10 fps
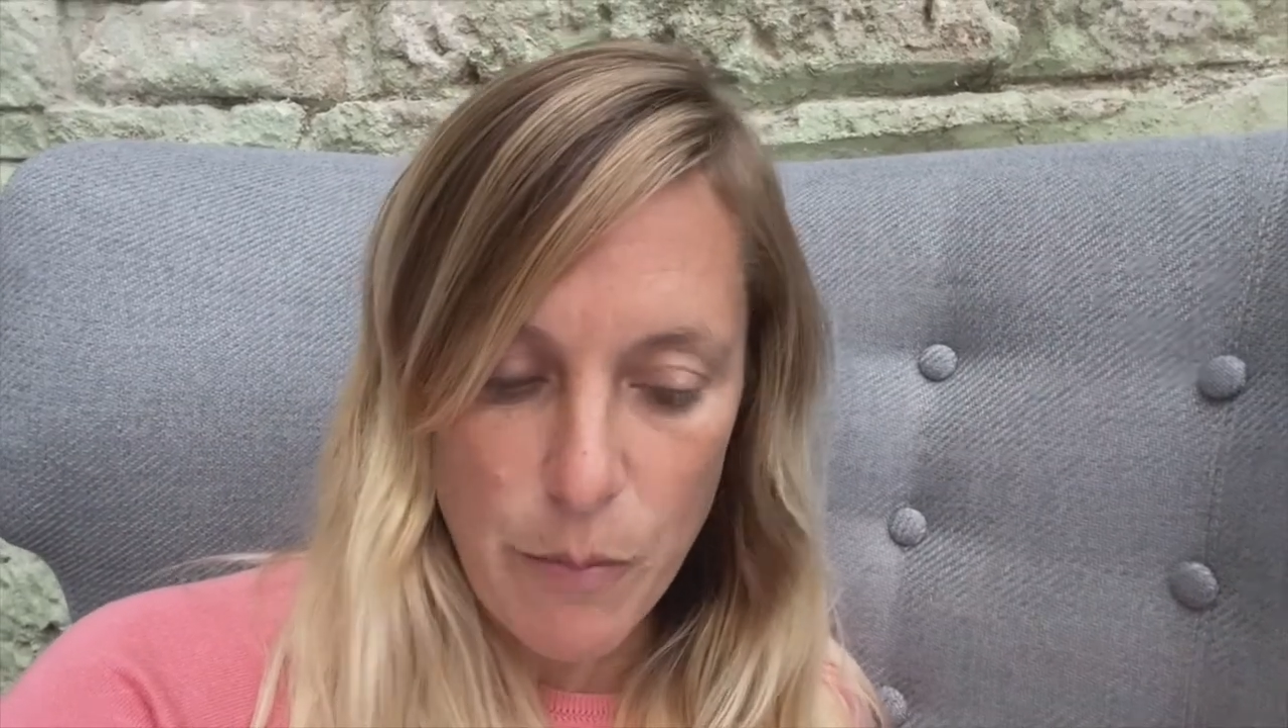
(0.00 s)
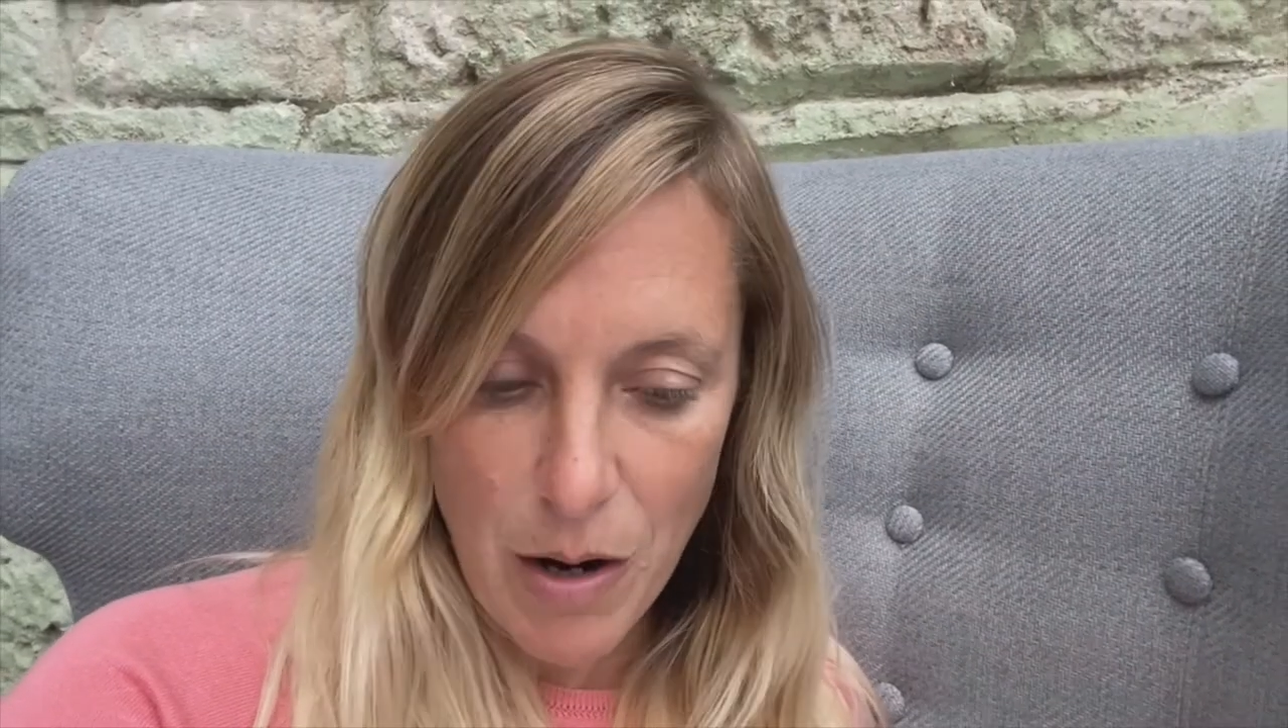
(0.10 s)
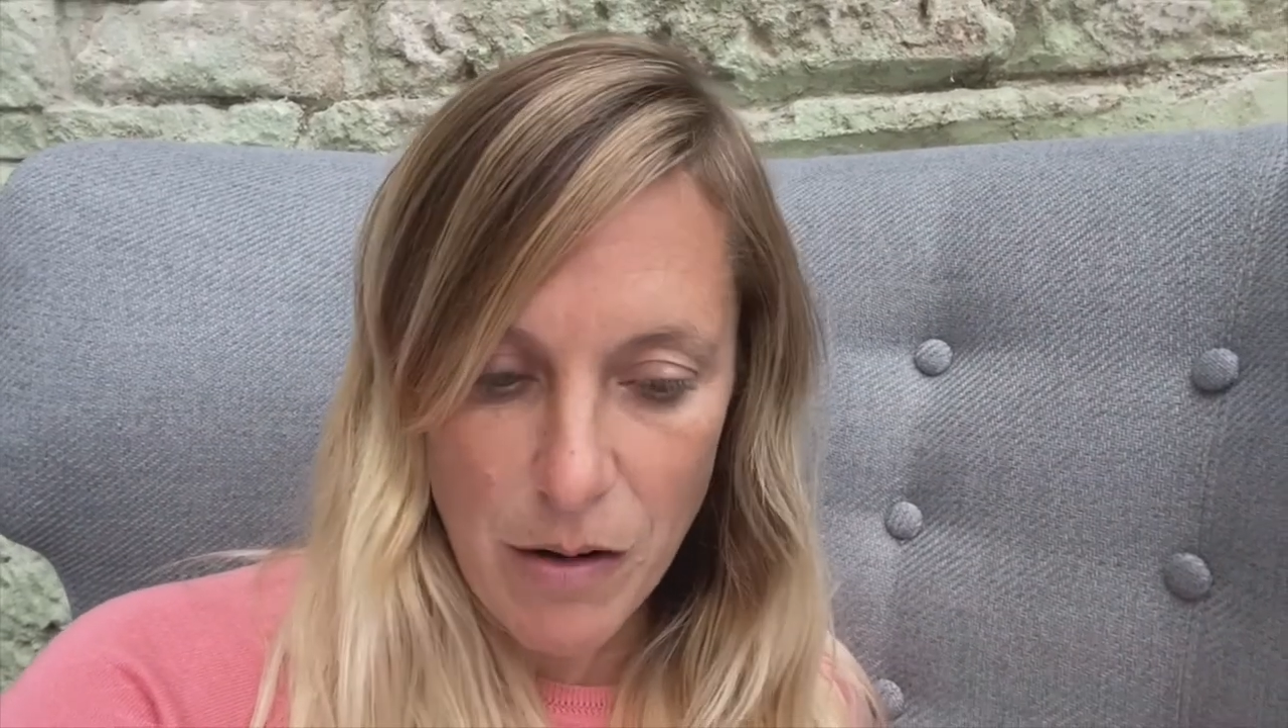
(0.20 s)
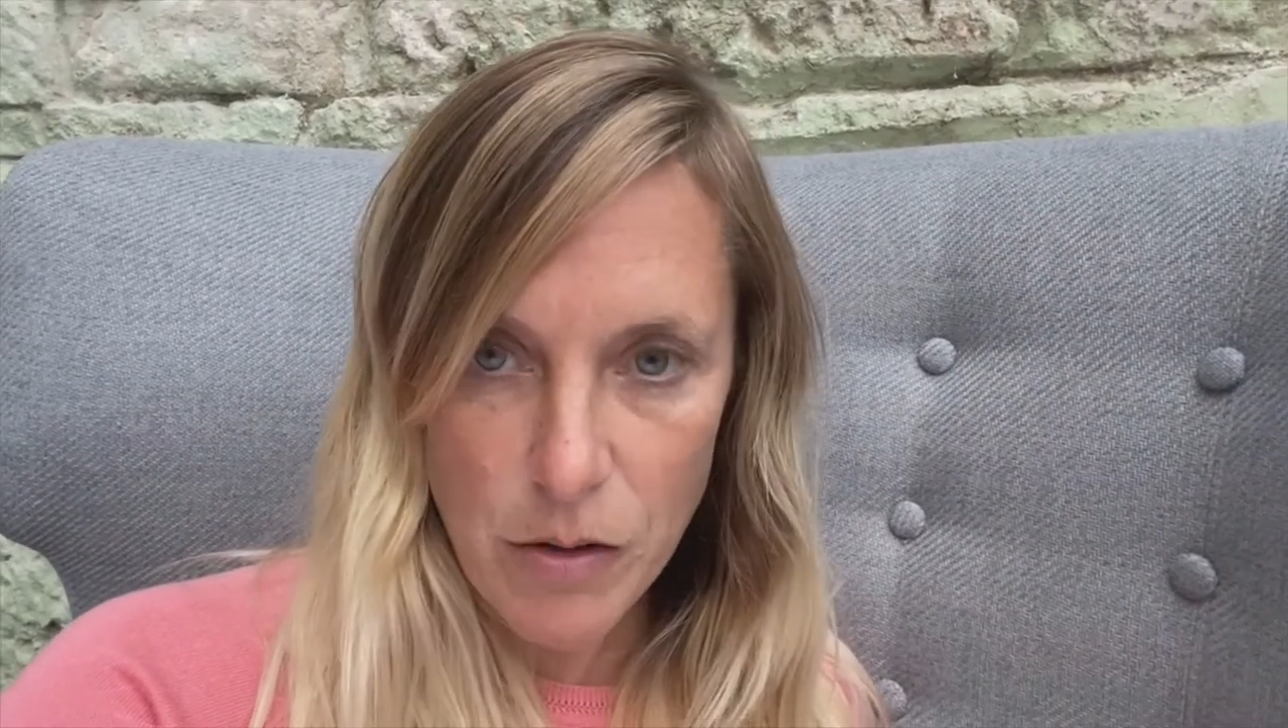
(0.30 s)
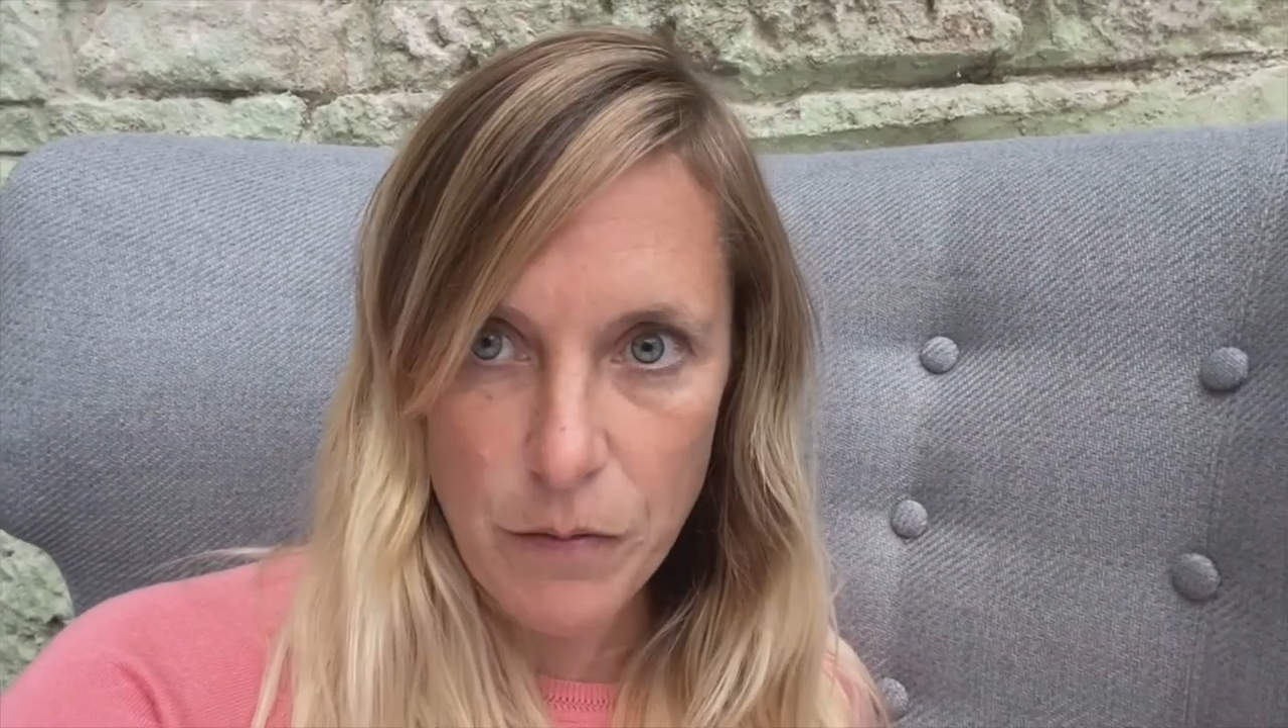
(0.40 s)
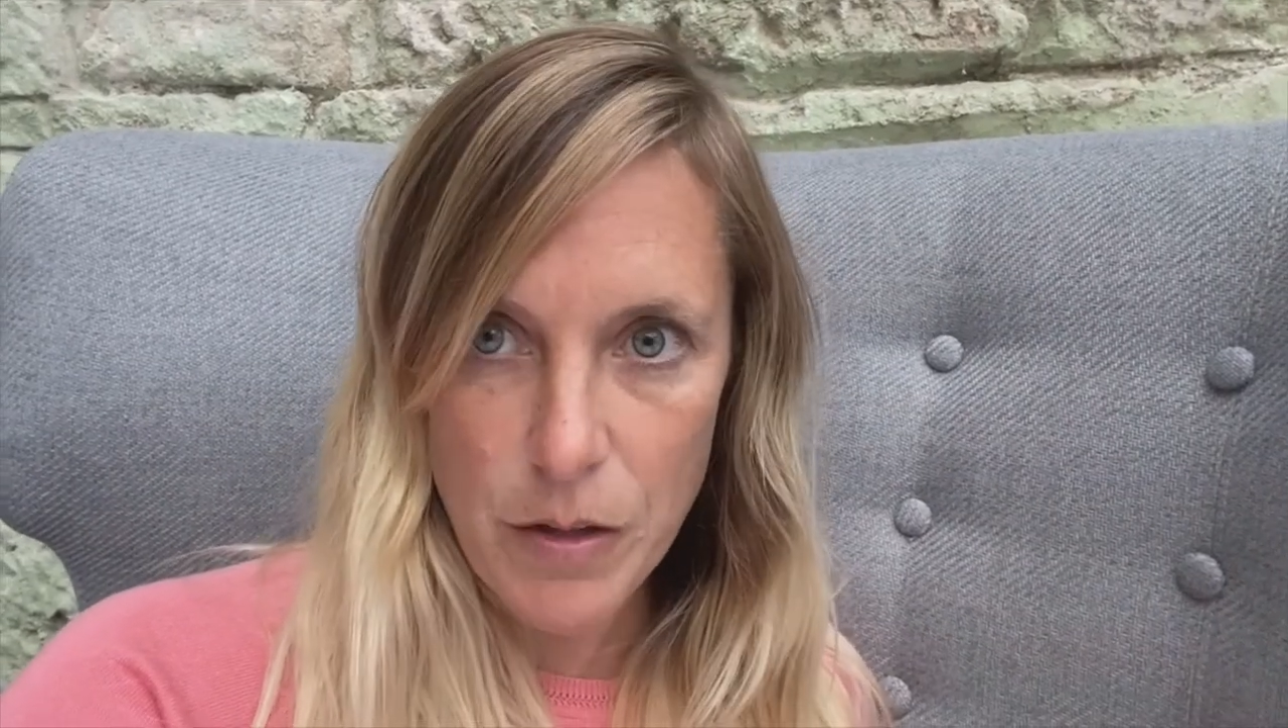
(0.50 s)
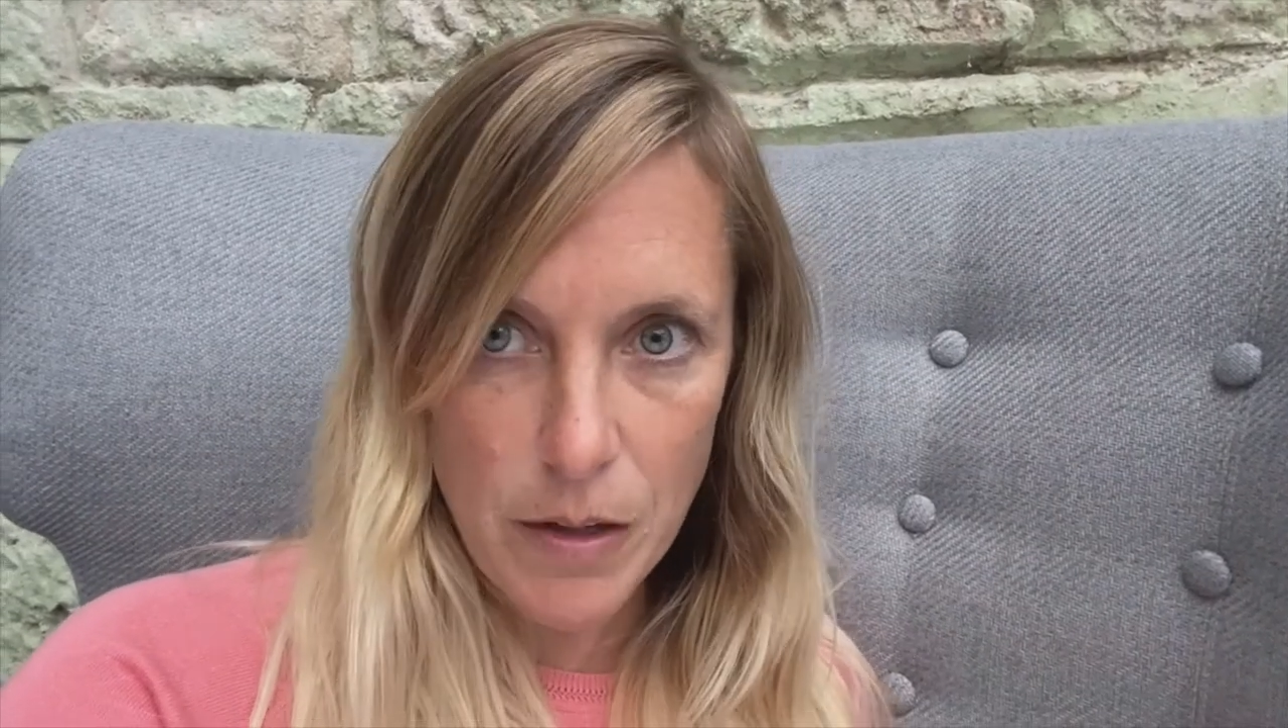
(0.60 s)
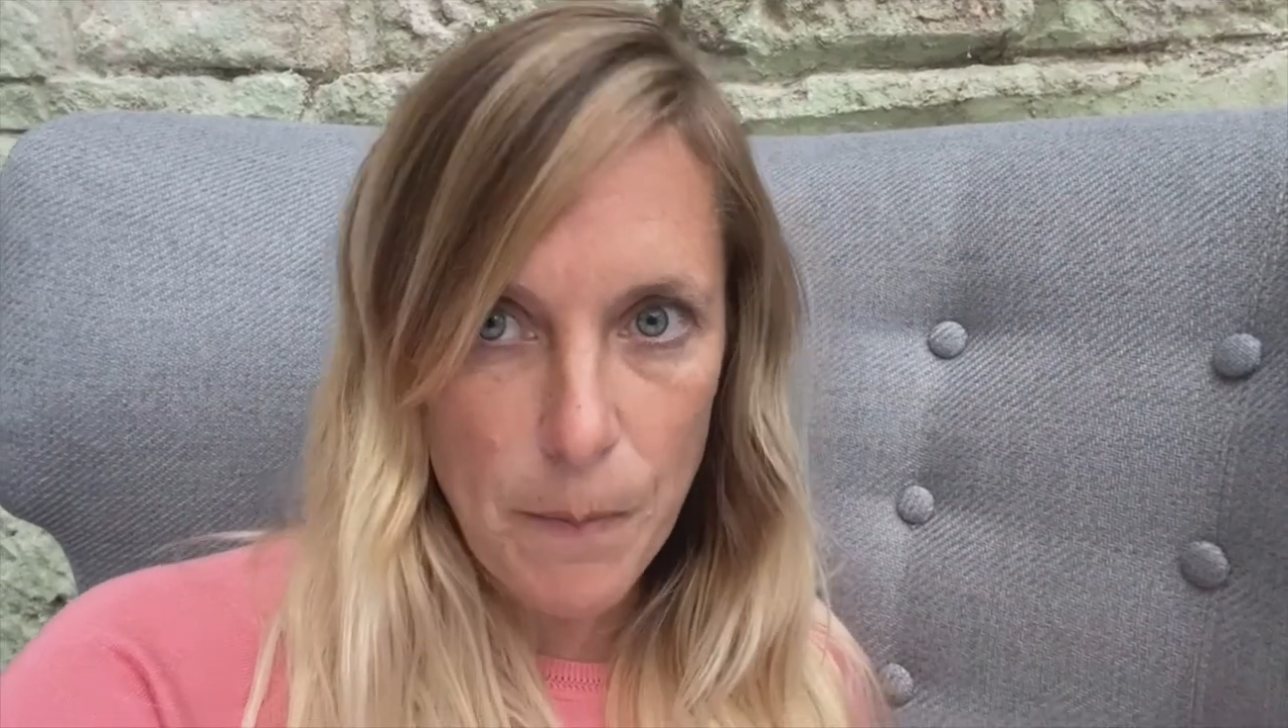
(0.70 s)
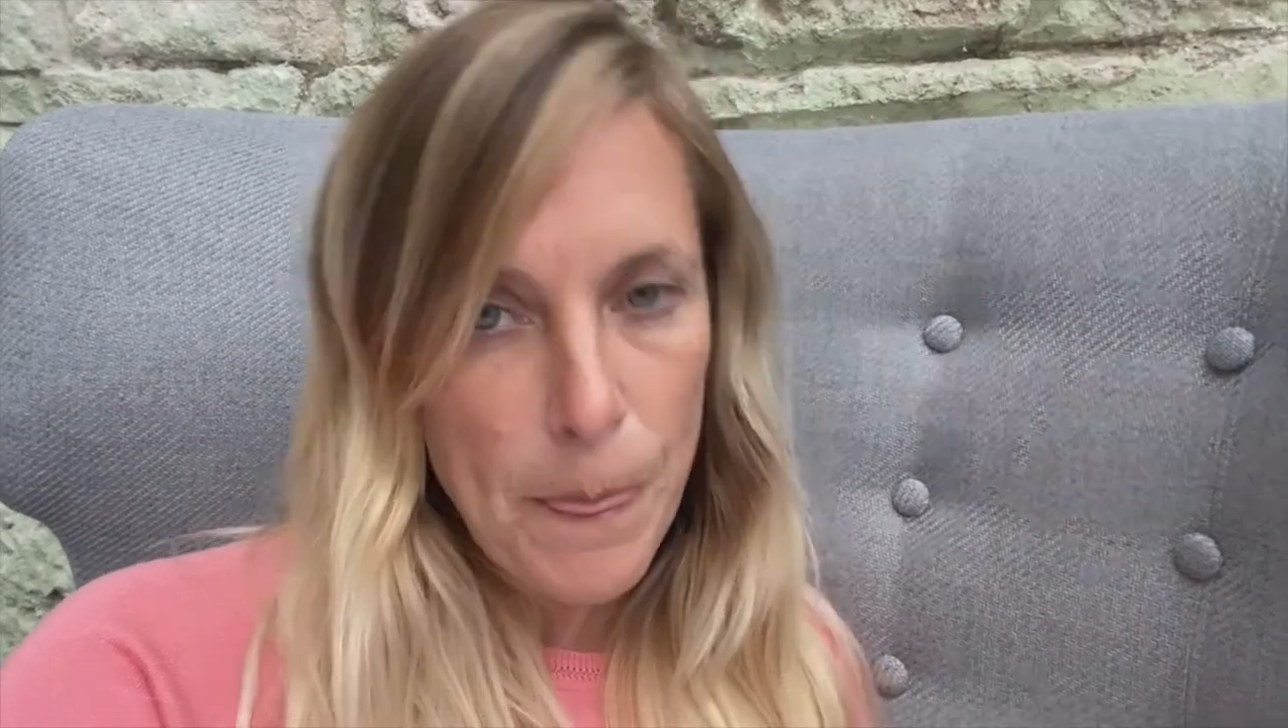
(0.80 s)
proud of you.